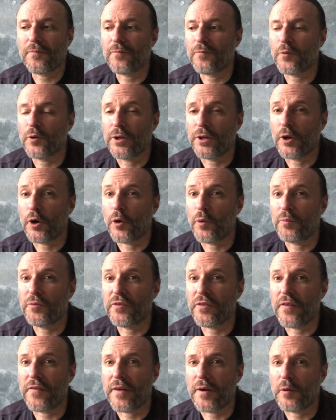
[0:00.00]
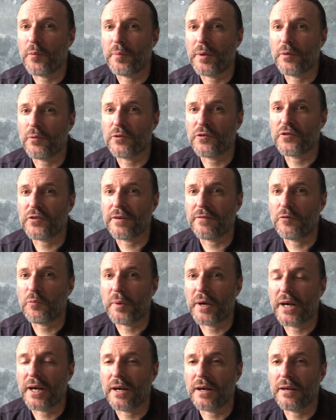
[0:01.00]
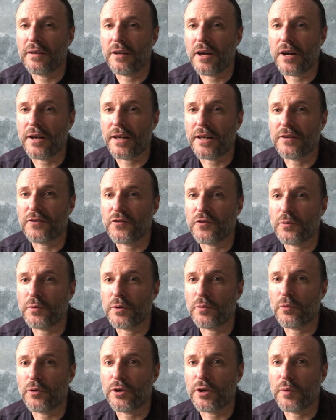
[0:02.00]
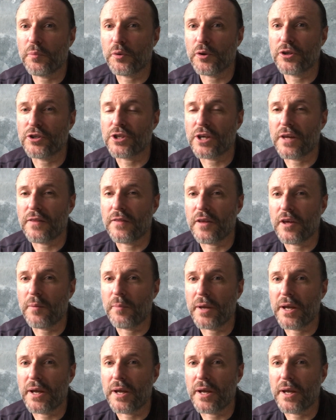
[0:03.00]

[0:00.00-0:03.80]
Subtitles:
really hoped that they would be received by an audience who would really appreciate them,